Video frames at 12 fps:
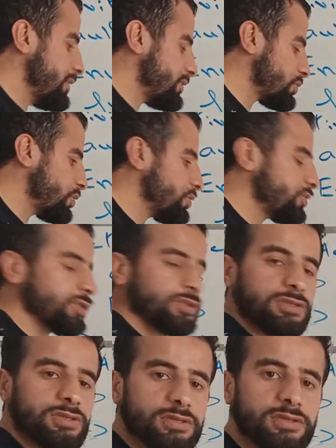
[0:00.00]
it
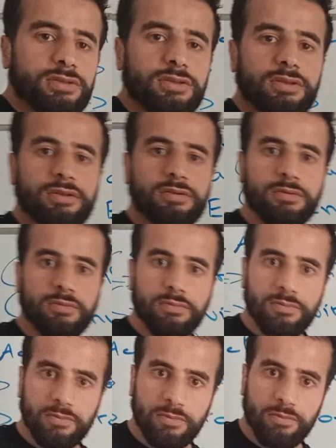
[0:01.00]
could
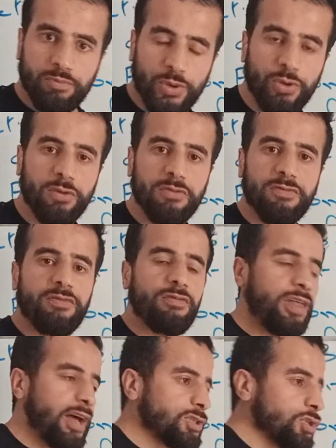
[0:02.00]

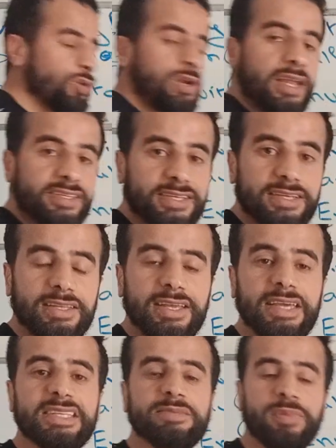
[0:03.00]
prove that your
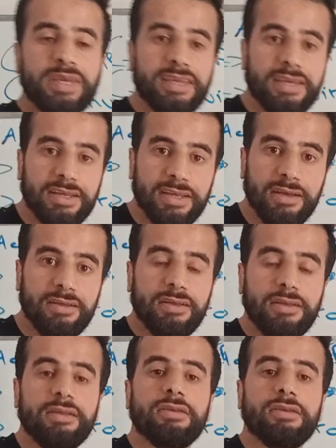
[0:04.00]
lesson is being